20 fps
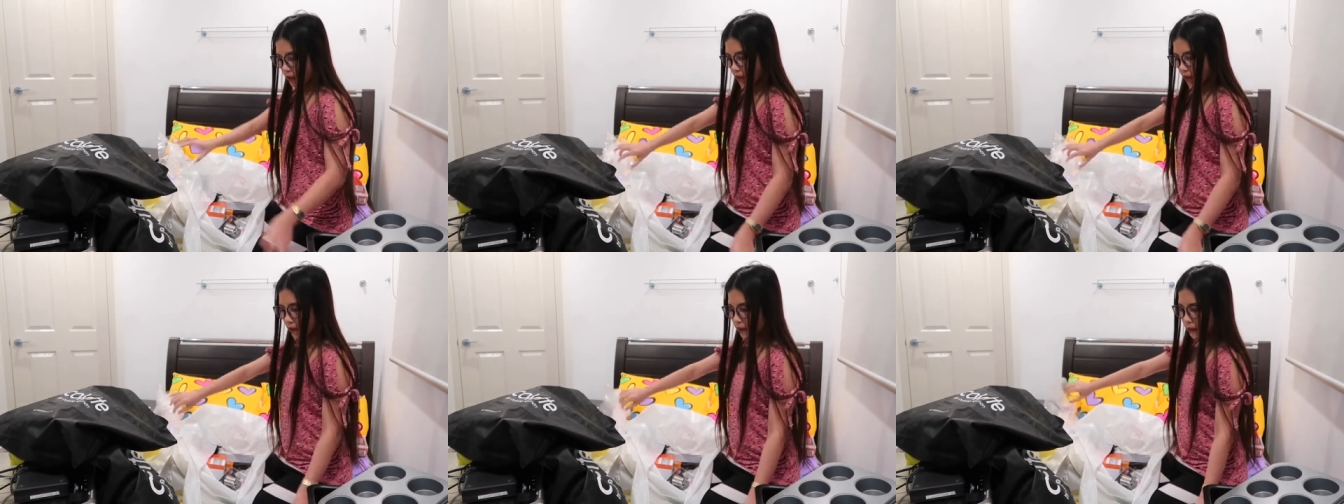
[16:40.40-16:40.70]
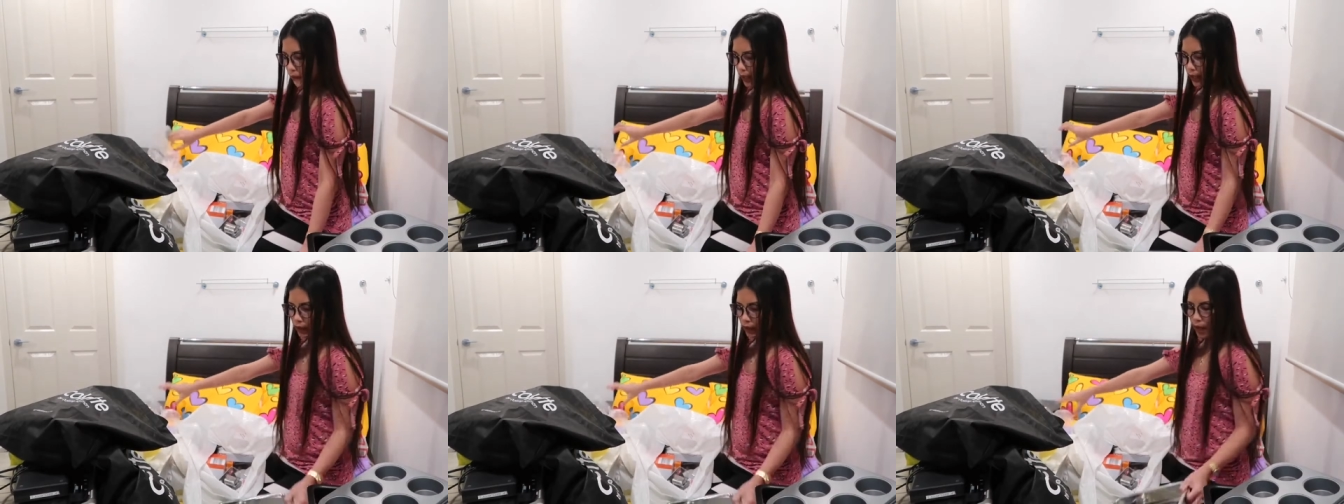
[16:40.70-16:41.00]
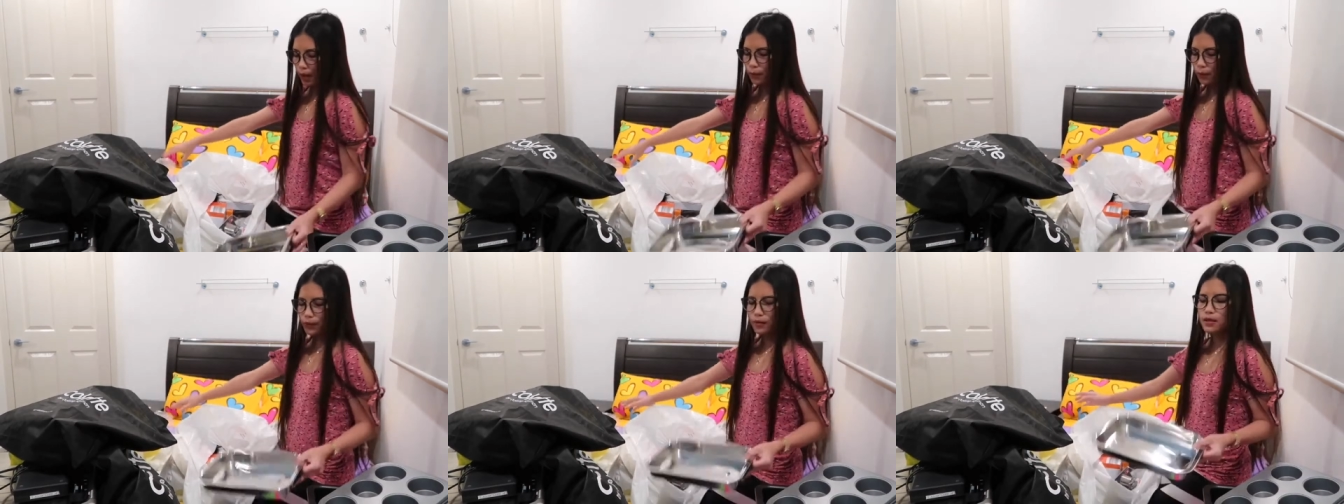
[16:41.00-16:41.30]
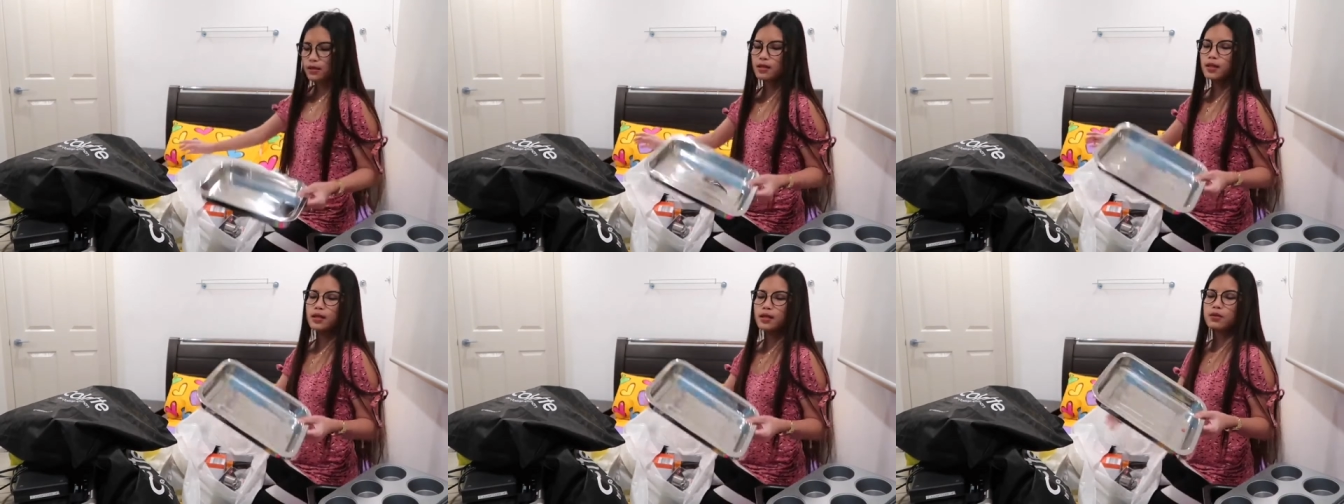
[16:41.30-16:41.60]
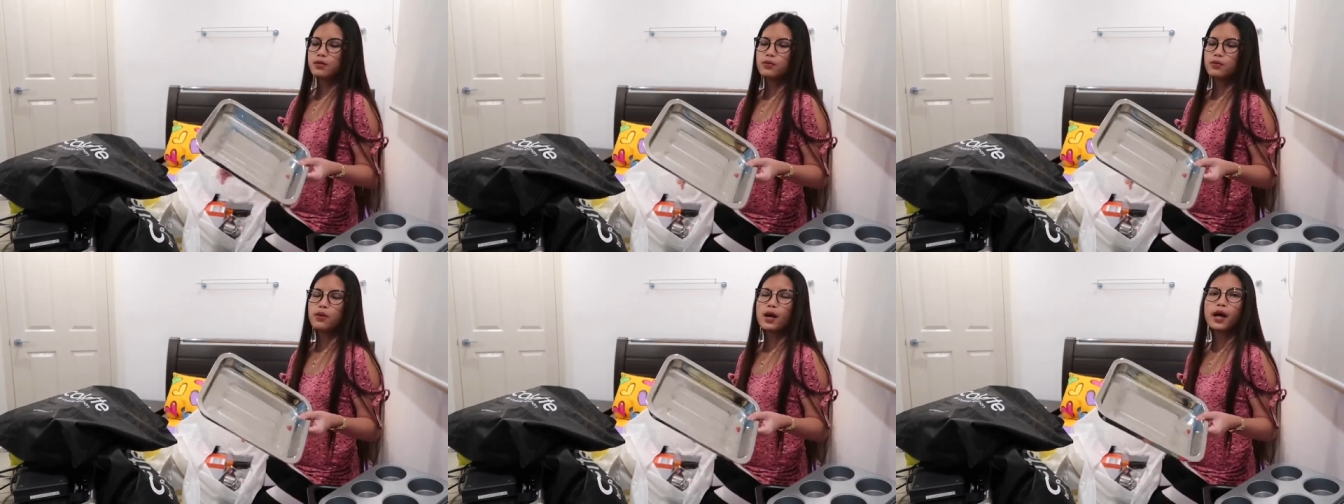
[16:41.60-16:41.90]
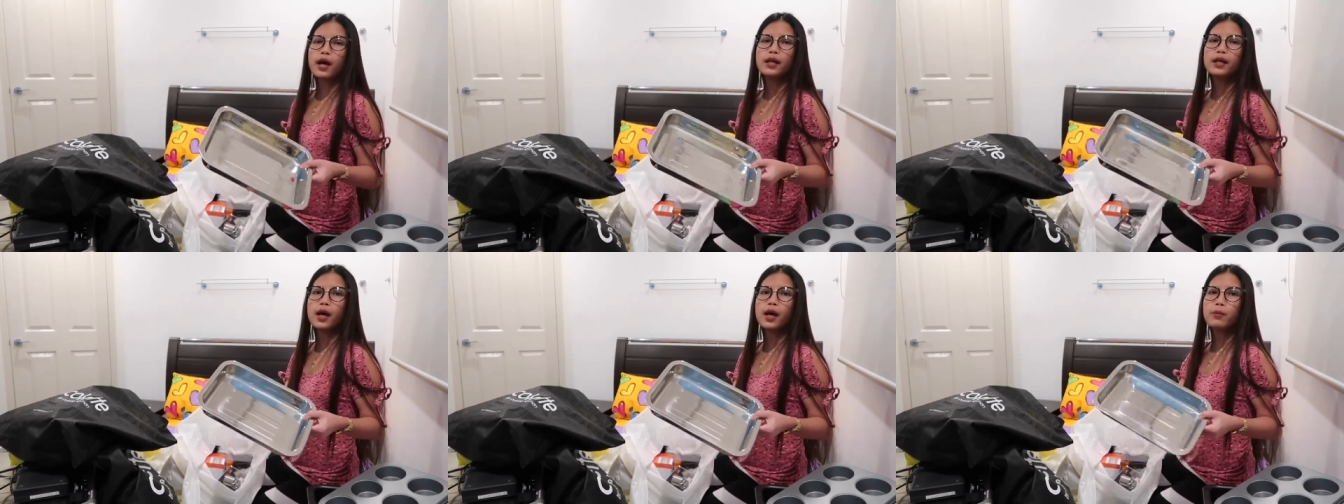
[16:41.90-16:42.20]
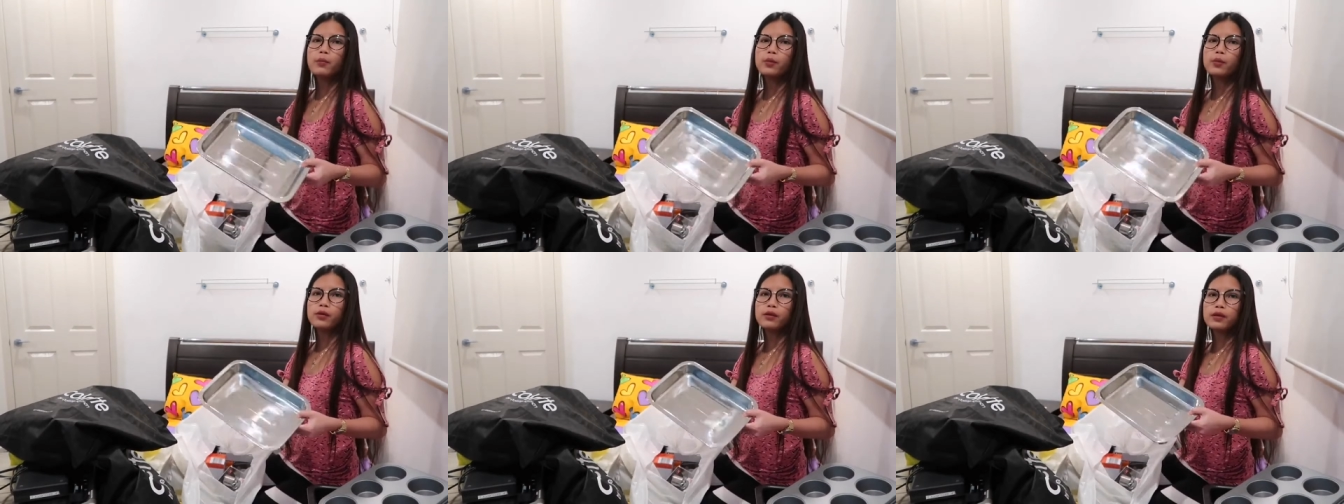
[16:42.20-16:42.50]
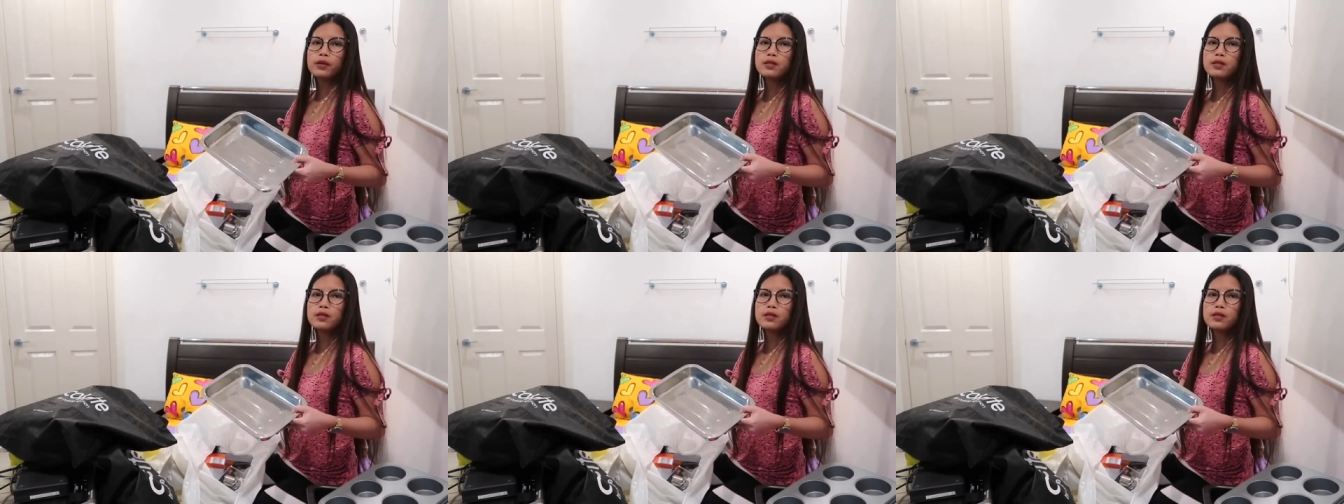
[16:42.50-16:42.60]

Anyway, tapos this one, I bought